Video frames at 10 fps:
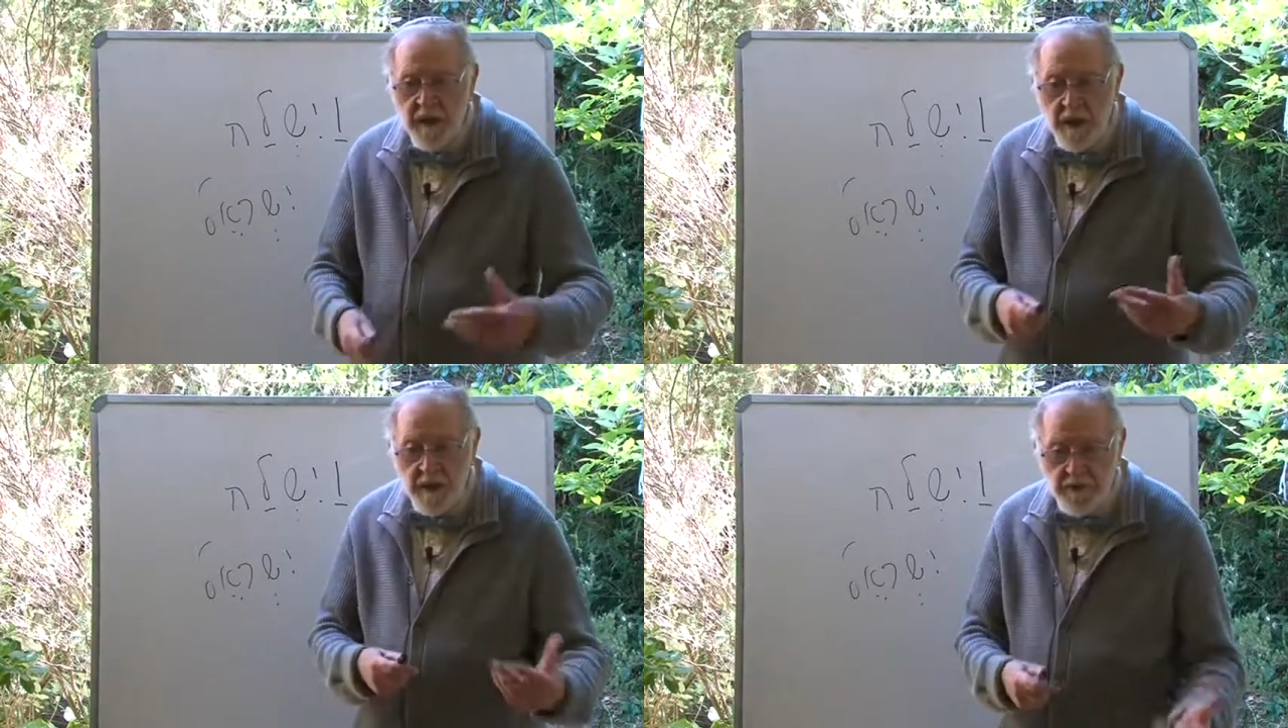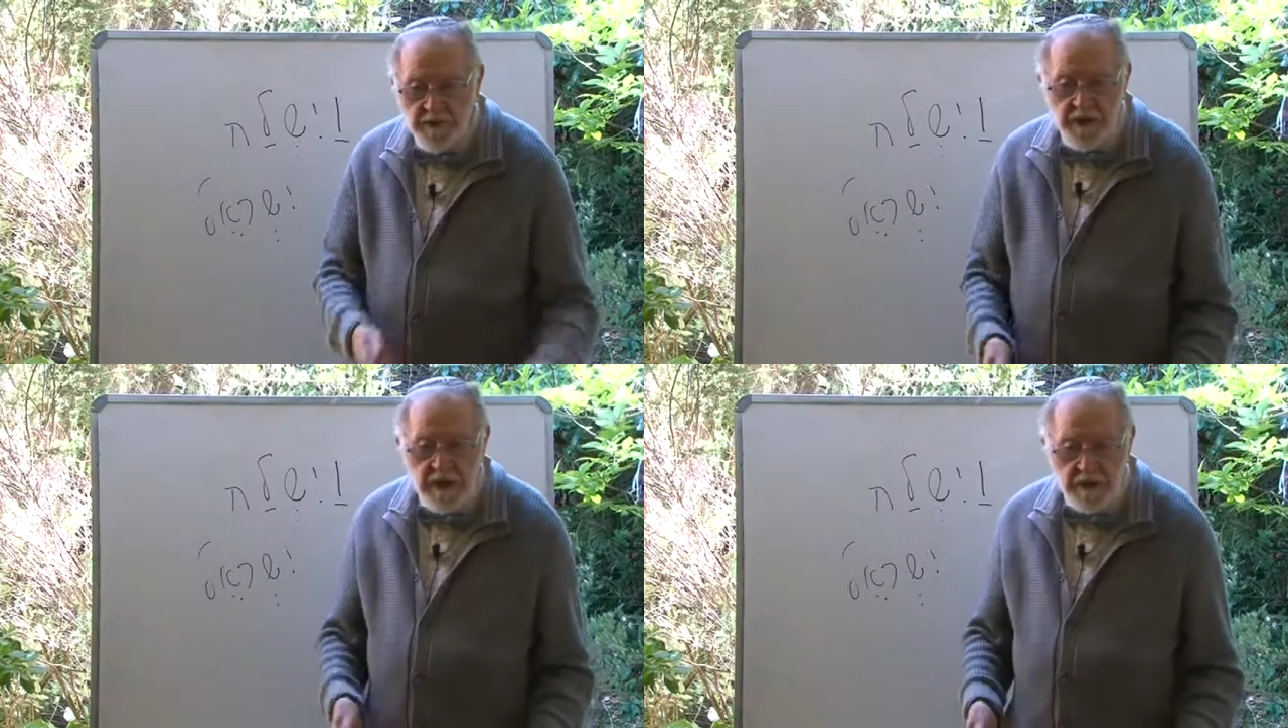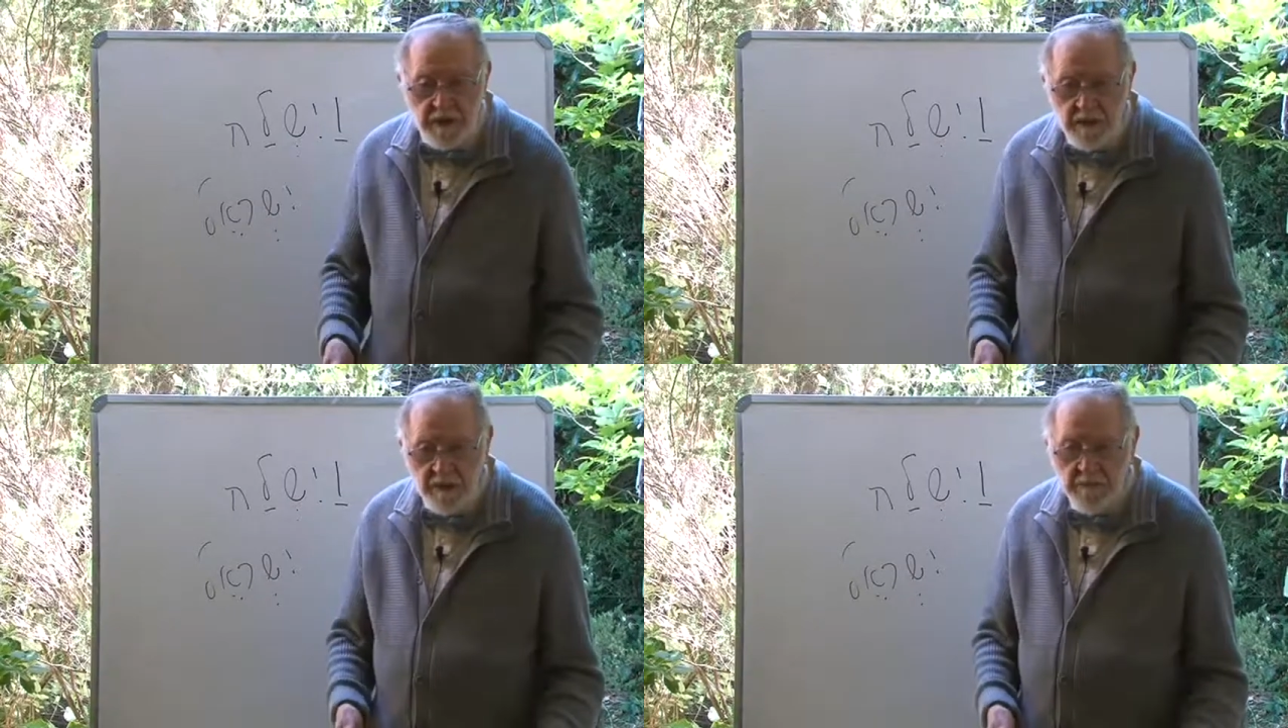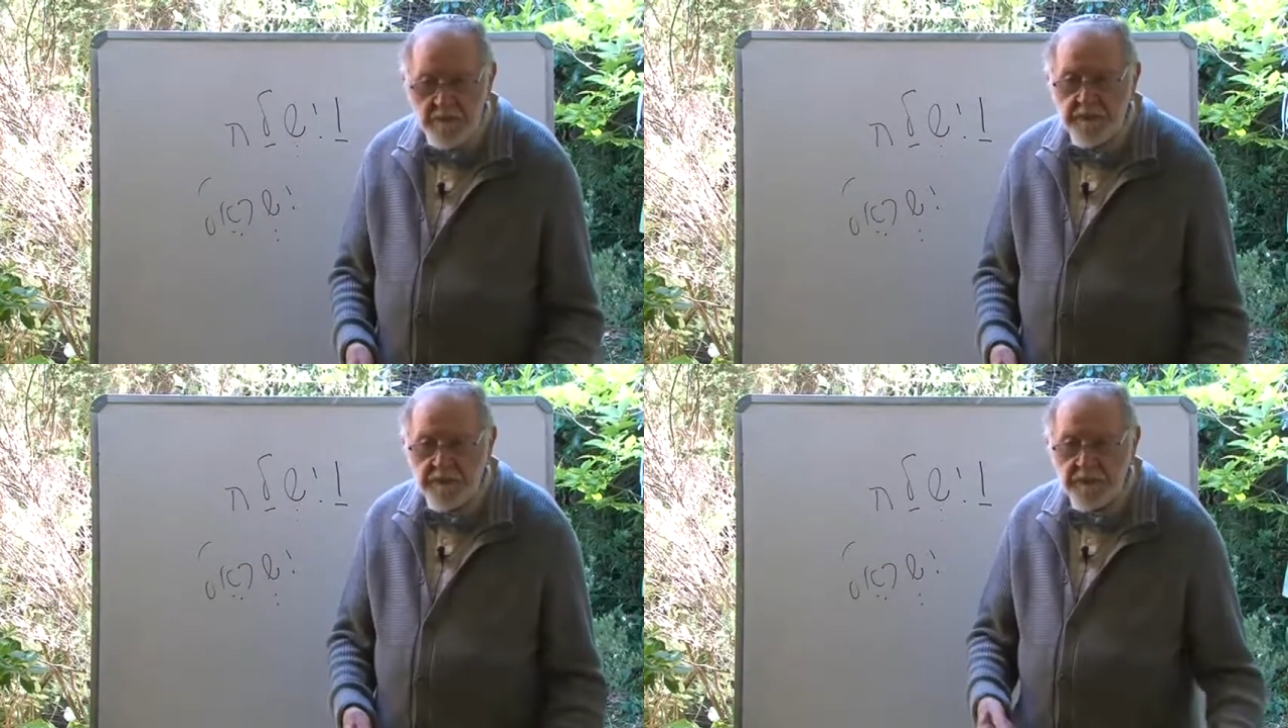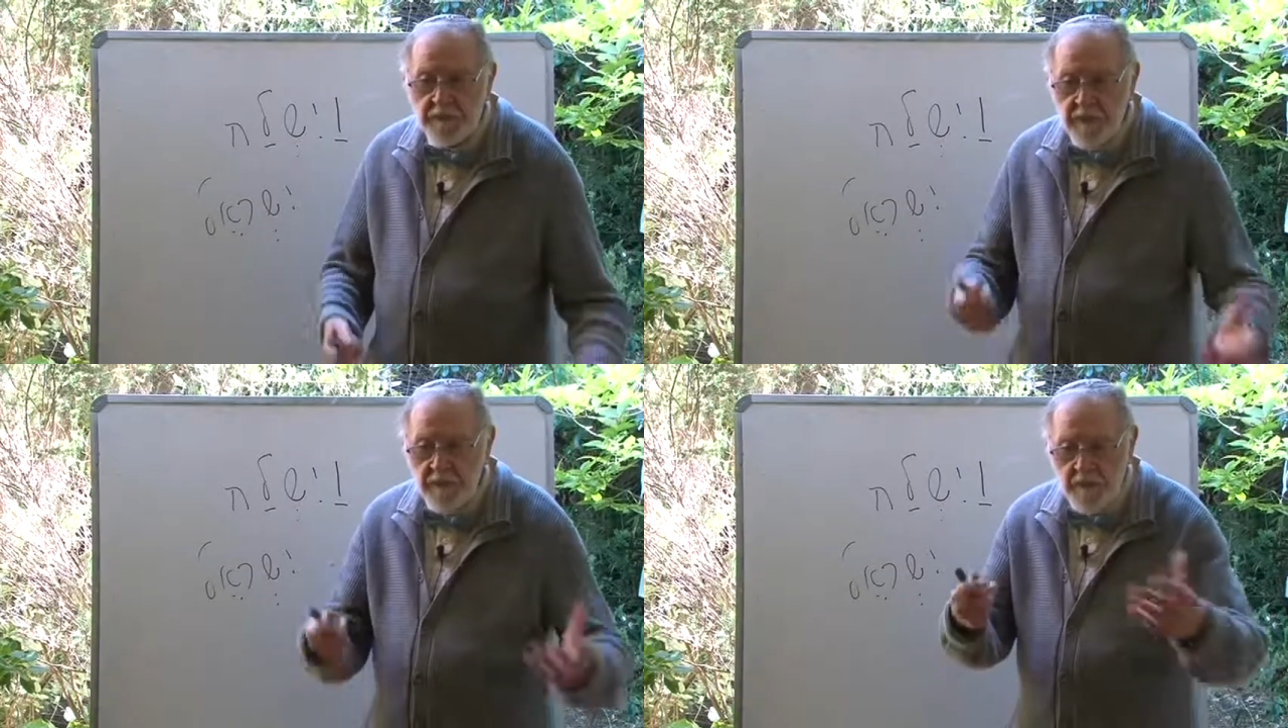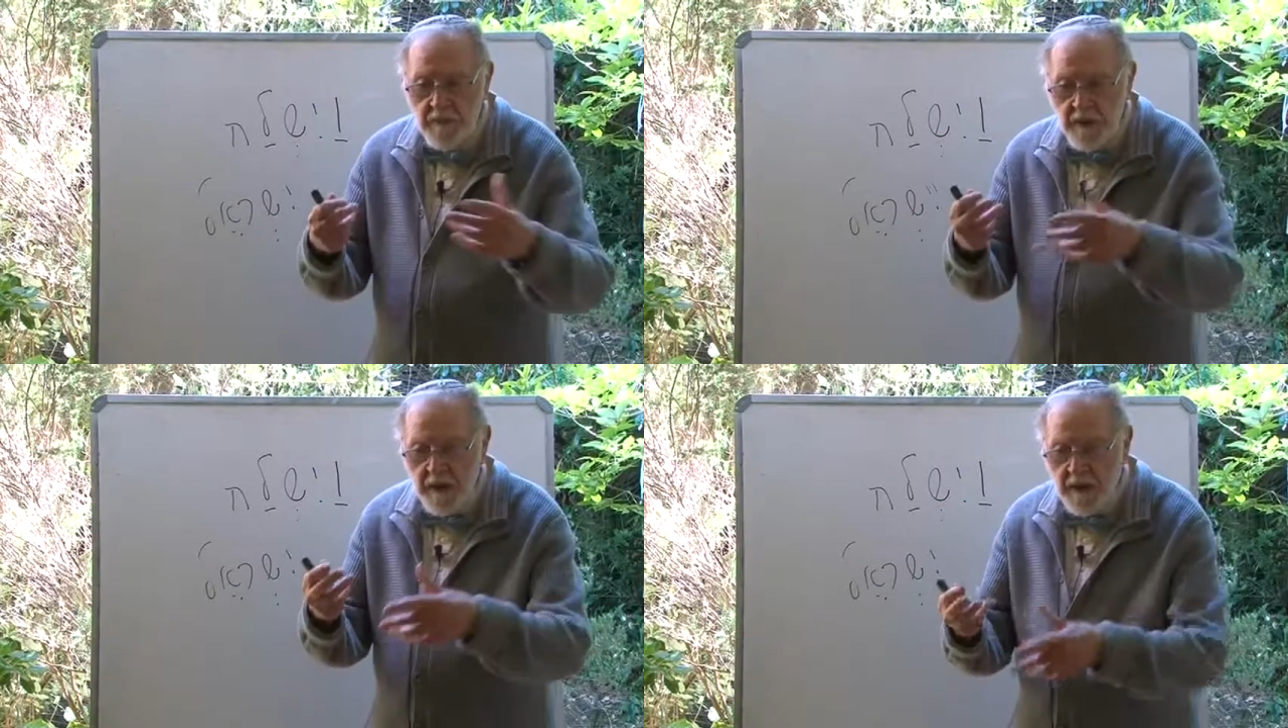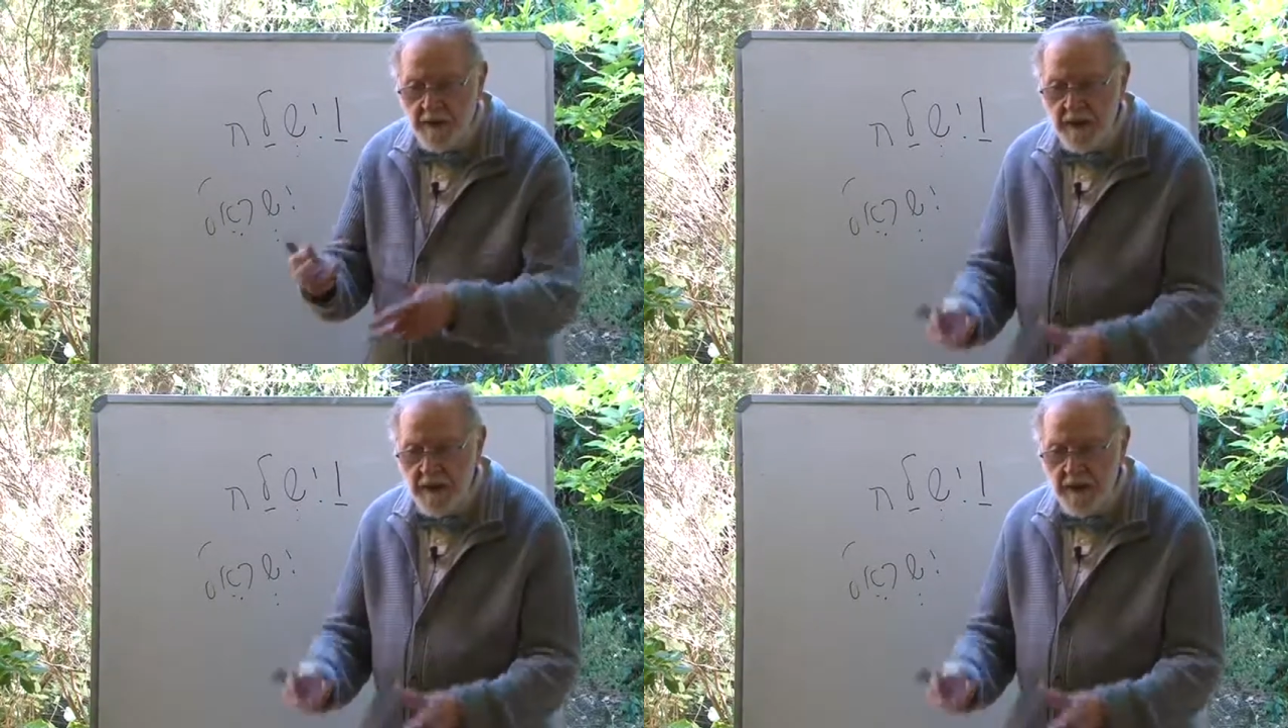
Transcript: And then, in